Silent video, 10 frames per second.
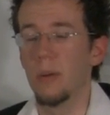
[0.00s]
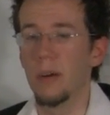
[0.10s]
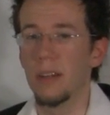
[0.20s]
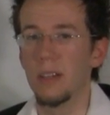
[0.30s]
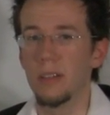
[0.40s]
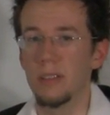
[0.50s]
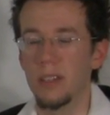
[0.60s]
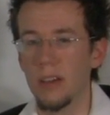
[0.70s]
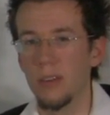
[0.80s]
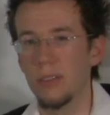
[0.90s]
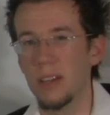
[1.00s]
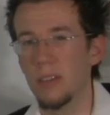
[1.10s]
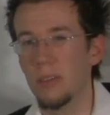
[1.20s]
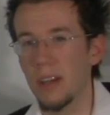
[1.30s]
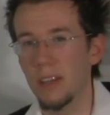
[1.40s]
where in
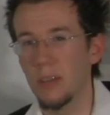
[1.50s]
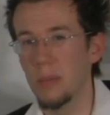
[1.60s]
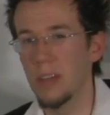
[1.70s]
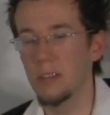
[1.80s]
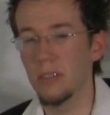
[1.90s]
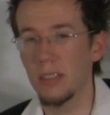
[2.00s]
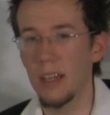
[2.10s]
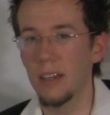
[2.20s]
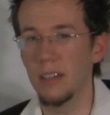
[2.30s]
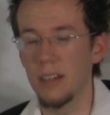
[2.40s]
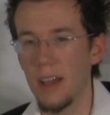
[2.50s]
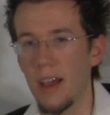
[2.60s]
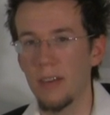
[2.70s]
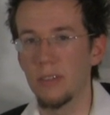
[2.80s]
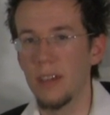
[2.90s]
a regular major scale, you're going to
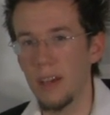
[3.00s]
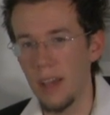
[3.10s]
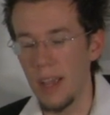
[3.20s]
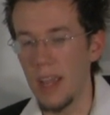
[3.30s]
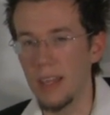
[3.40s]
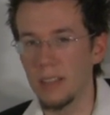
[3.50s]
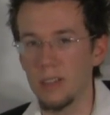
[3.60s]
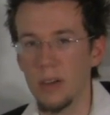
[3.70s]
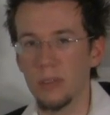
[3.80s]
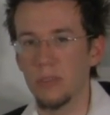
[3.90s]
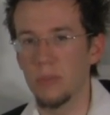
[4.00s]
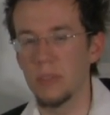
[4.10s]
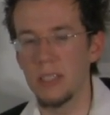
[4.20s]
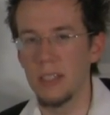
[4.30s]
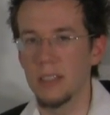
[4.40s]
have 8 notes from
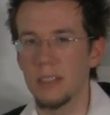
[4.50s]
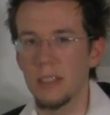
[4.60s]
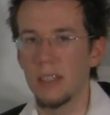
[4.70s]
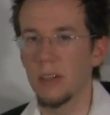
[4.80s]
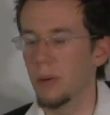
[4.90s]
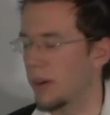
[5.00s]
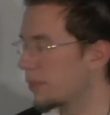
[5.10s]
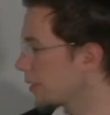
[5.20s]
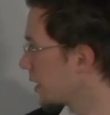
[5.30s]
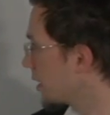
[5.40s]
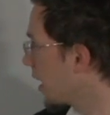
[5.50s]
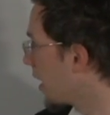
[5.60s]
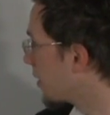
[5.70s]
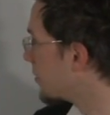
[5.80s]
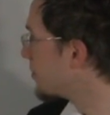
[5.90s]
C to C or whatever like
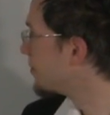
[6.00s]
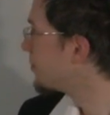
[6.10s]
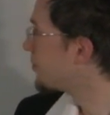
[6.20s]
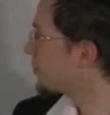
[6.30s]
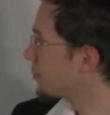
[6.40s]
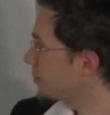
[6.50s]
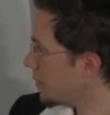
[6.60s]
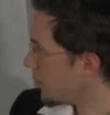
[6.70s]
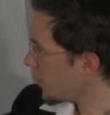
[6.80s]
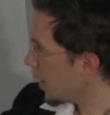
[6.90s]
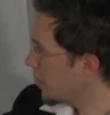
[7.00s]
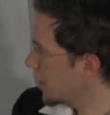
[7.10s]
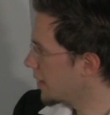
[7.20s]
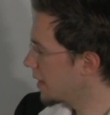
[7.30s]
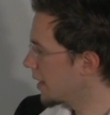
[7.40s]
that.
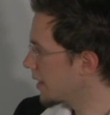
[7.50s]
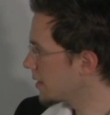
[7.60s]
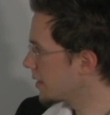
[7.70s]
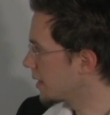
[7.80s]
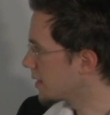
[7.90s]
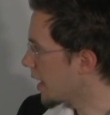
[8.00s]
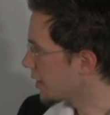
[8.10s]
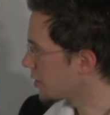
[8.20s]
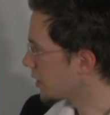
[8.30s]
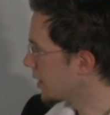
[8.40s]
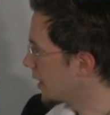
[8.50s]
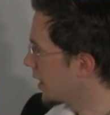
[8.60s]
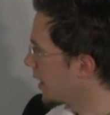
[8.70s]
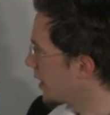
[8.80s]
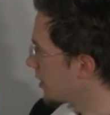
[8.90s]
But in this, it's actually
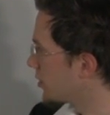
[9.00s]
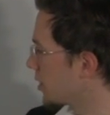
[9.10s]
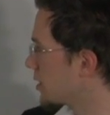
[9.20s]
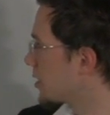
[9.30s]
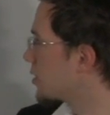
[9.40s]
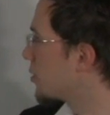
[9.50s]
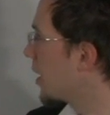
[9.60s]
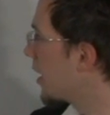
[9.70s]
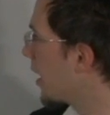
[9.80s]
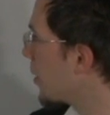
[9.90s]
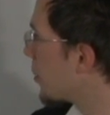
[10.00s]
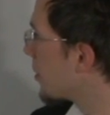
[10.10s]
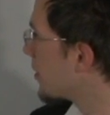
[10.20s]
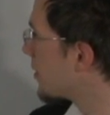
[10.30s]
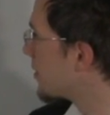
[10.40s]
just straight
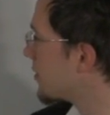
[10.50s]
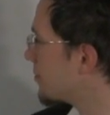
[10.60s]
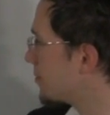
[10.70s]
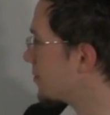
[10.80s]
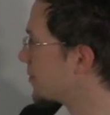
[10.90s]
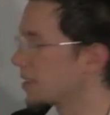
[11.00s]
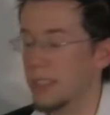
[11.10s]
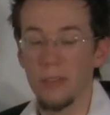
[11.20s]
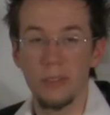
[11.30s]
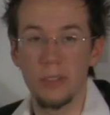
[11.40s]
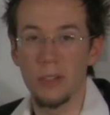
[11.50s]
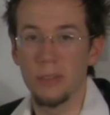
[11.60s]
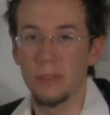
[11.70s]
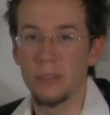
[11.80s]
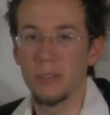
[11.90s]
up 7
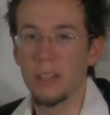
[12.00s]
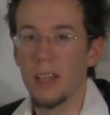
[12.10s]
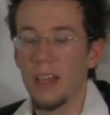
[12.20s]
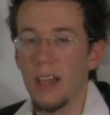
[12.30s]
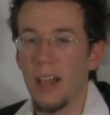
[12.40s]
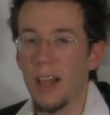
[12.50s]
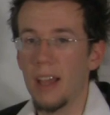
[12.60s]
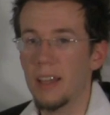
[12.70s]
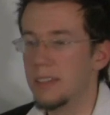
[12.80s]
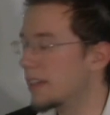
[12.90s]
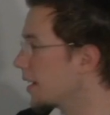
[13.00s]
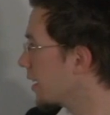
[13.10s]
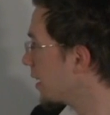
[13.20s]
tones. And